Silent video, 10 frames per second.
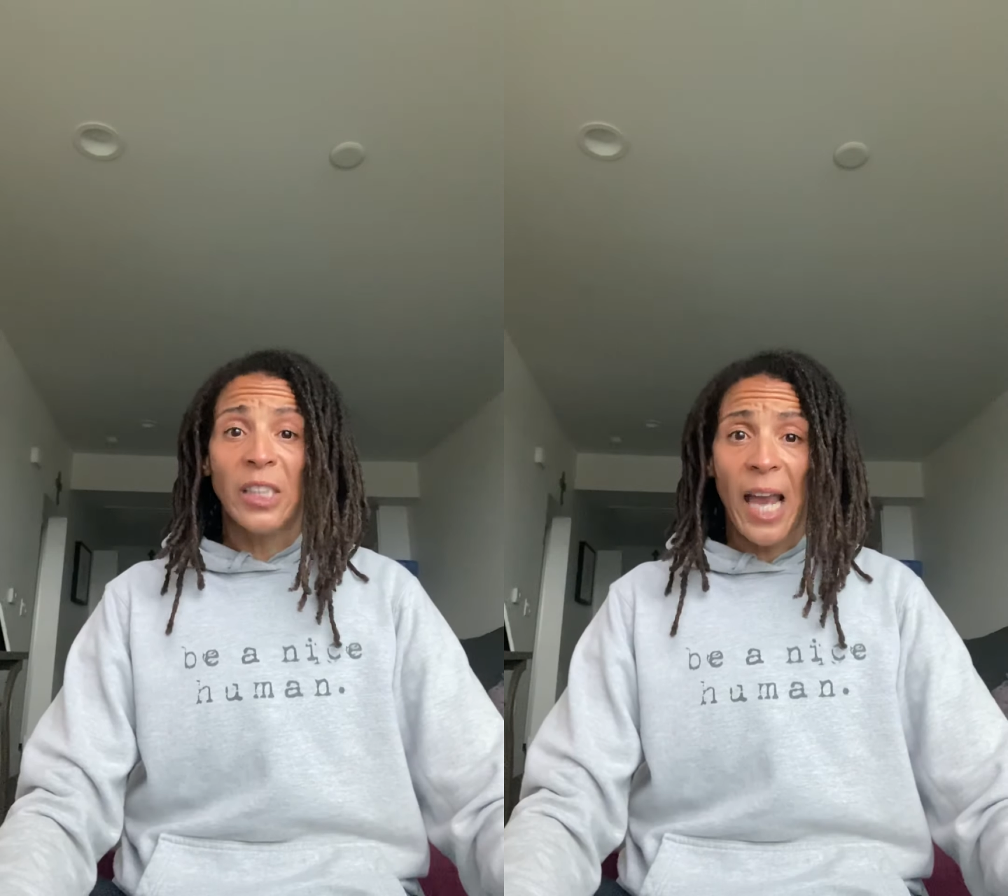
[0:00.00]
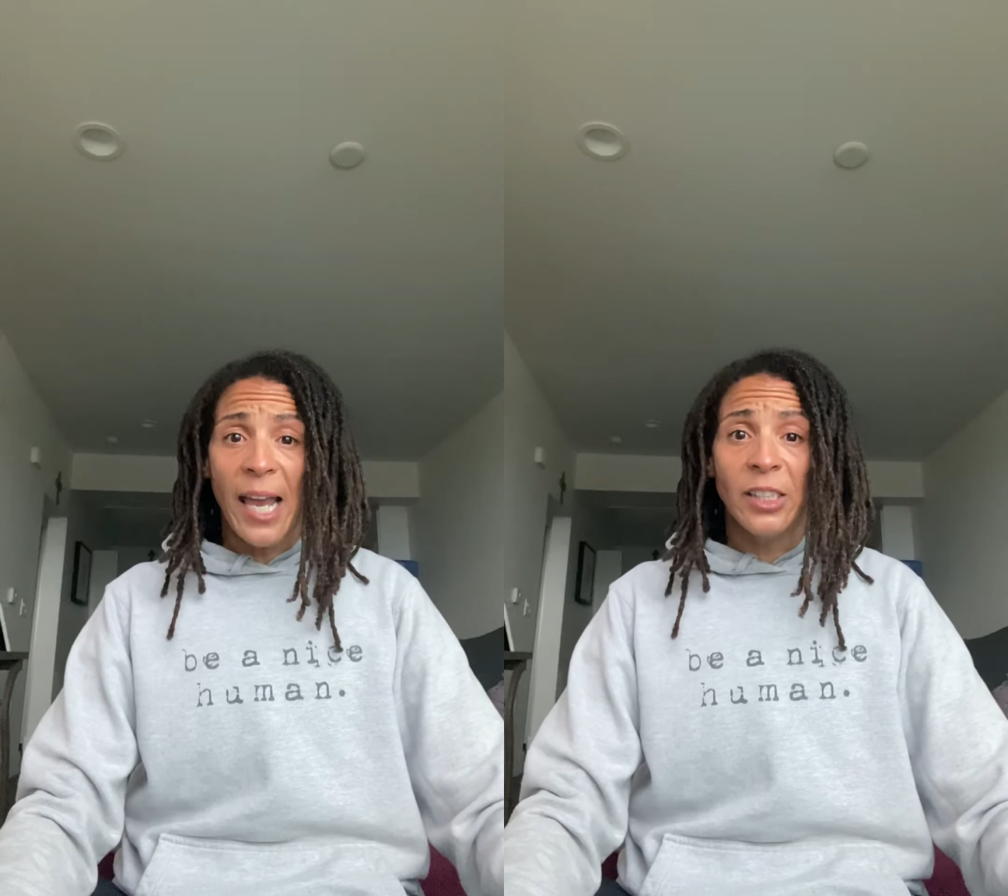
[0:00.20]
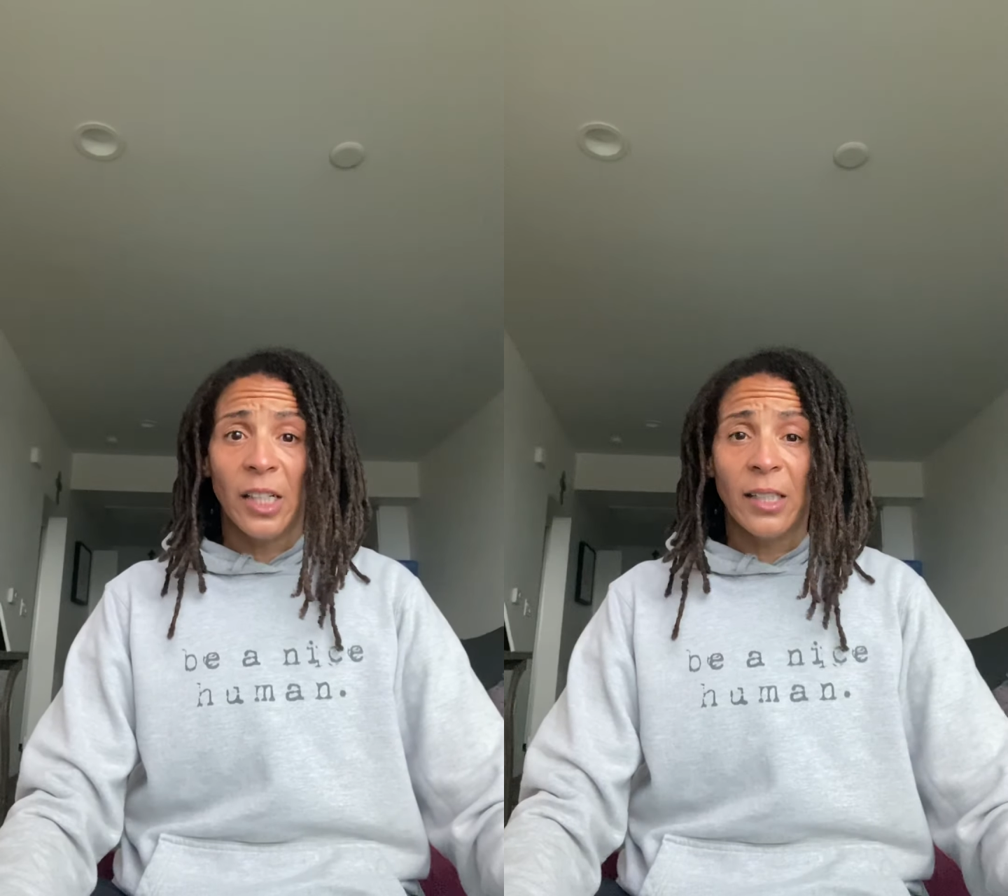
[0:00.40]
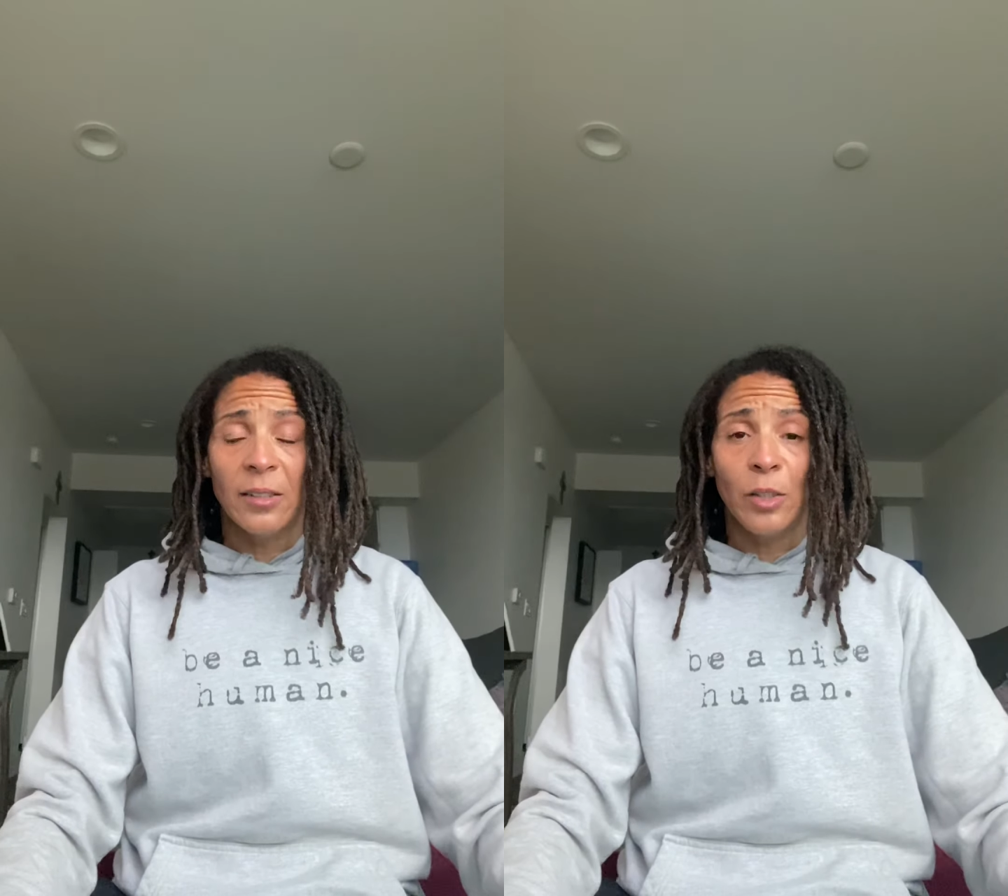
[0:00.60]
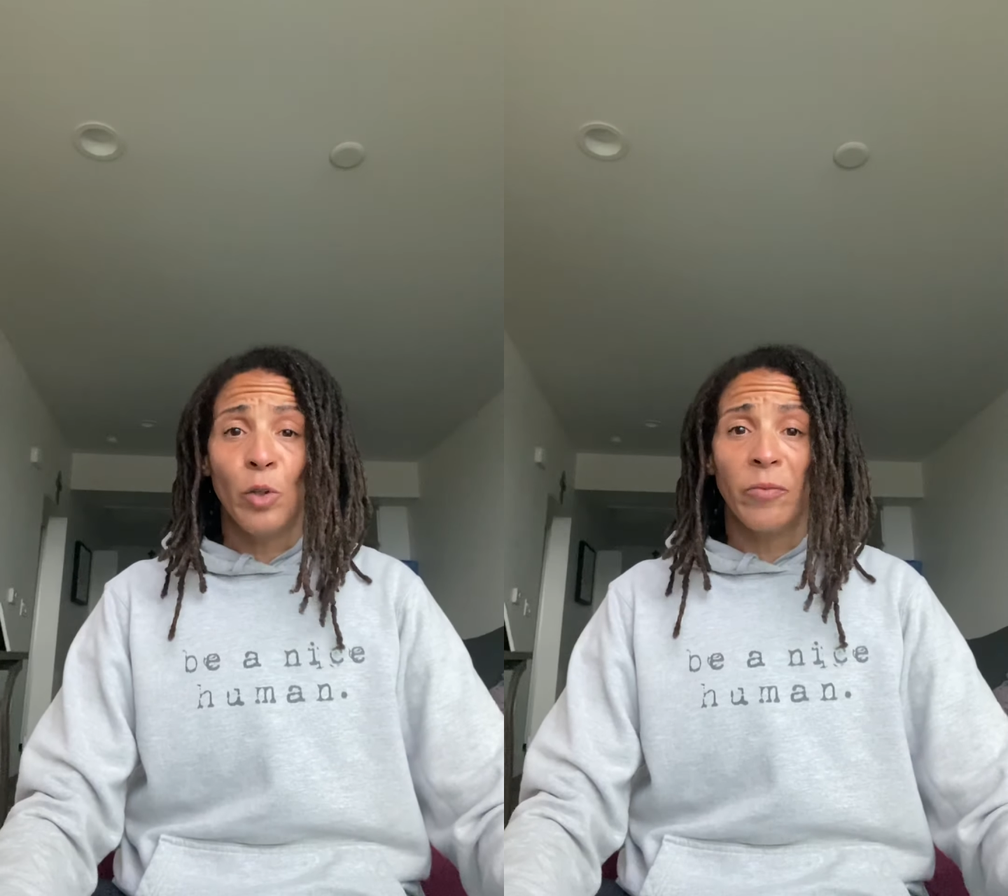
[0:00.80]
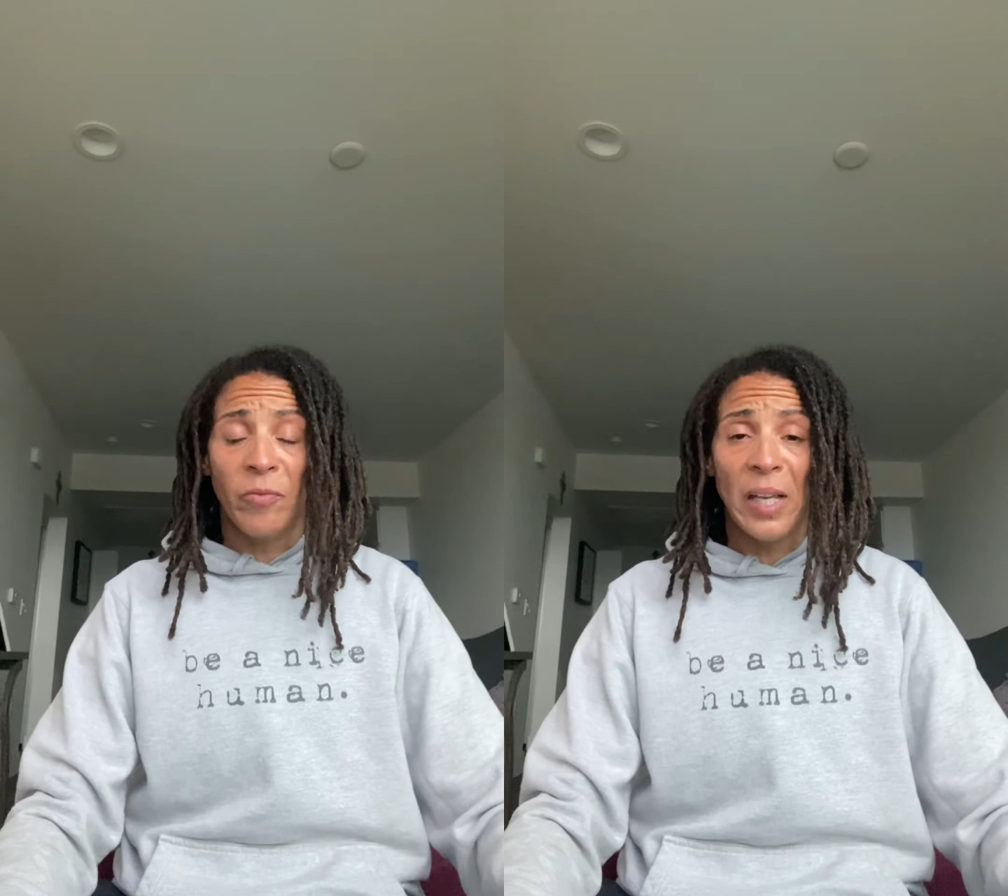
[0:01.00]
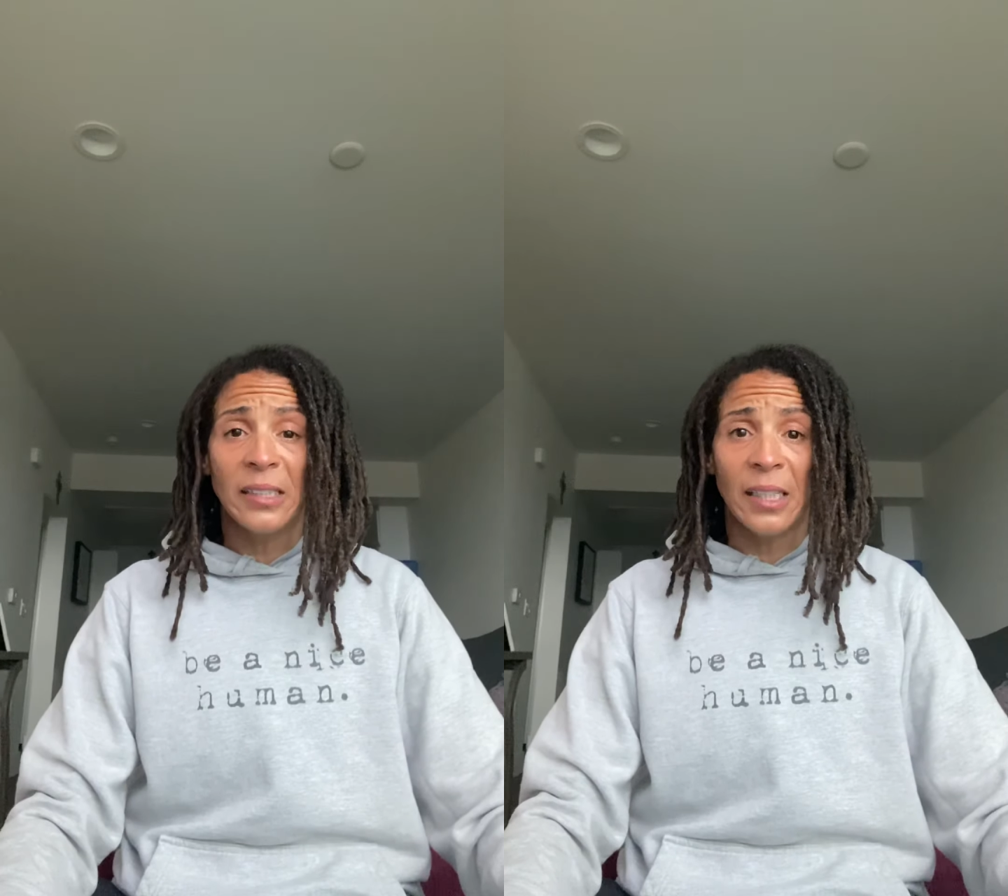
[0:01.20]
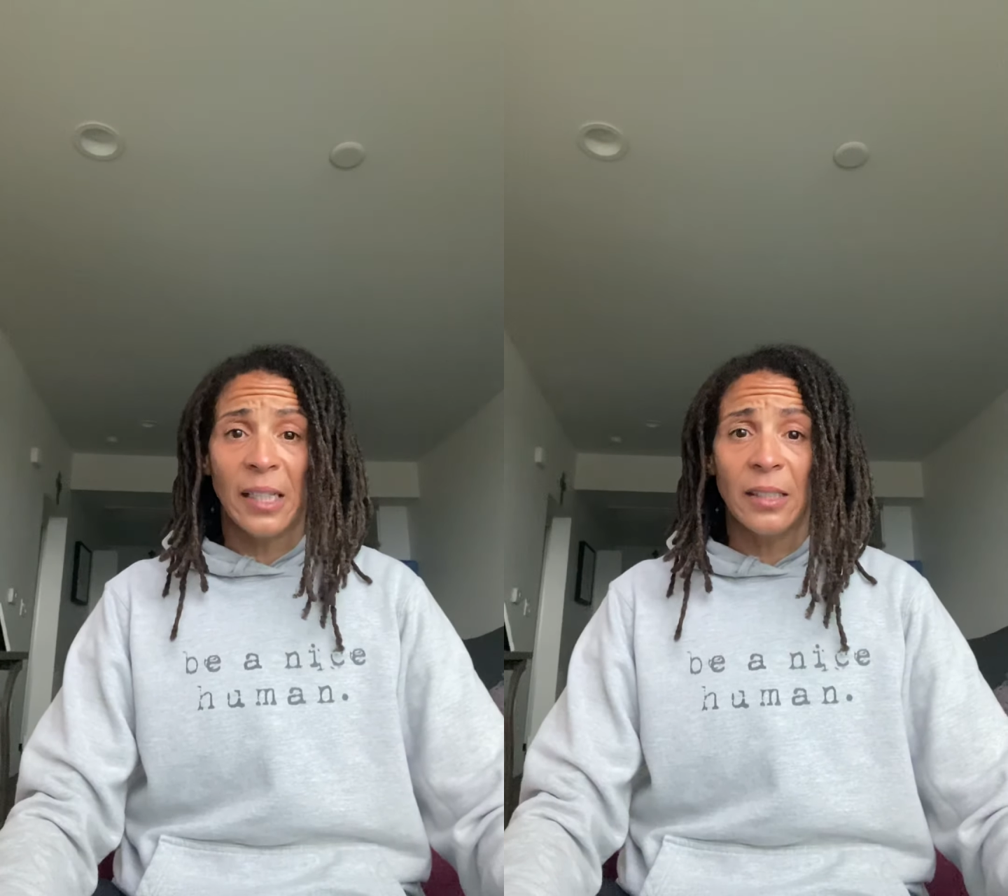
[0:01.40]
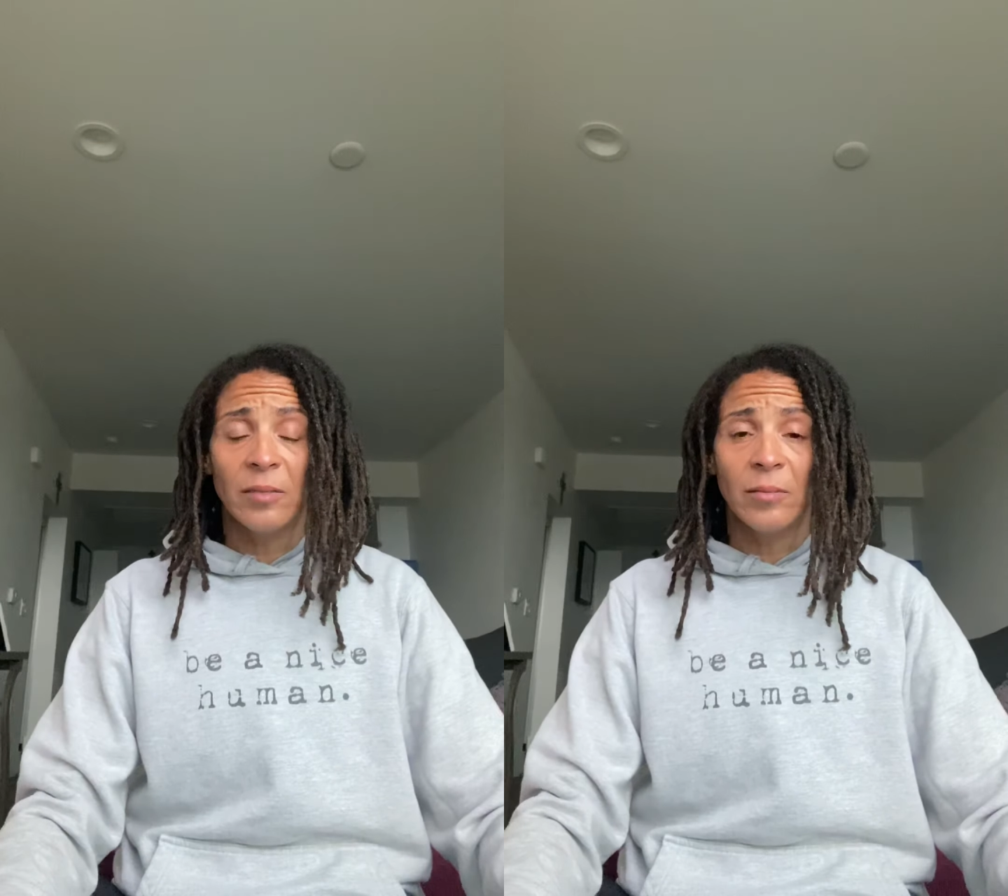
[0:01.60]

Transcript: change it. You can fix it.